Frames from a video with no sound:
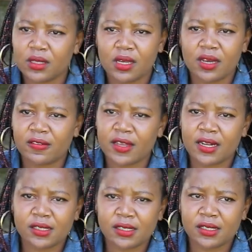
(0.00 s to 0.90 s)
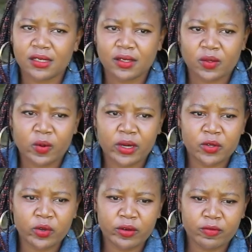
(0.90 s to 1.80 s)
Yeah, asante kwa
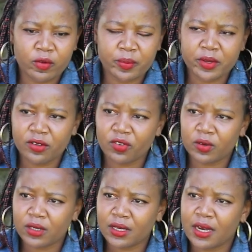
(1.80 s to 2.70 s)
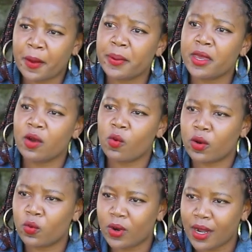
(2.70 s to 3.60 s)
hiyo information na pia kwa
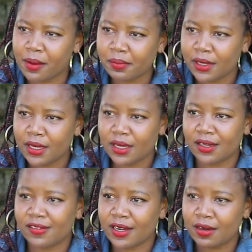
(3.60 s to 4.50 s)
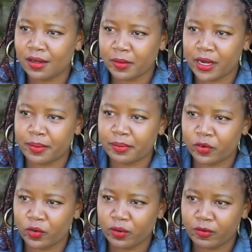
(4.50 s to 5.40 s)
kukam. It's a dream come
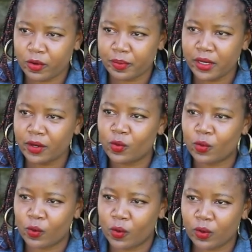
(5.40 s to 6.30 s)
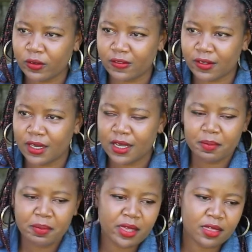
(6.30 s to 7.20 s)
true for me kuku host.
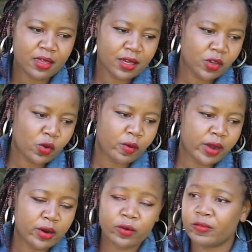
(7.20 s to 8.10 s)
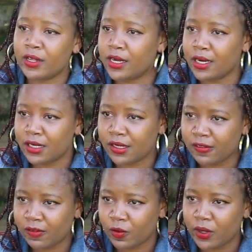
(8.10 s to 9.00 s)
May think you are one of the
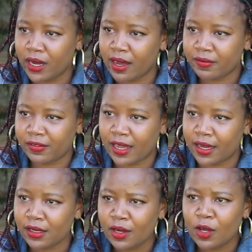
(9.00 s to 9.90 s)
greatest we have sai.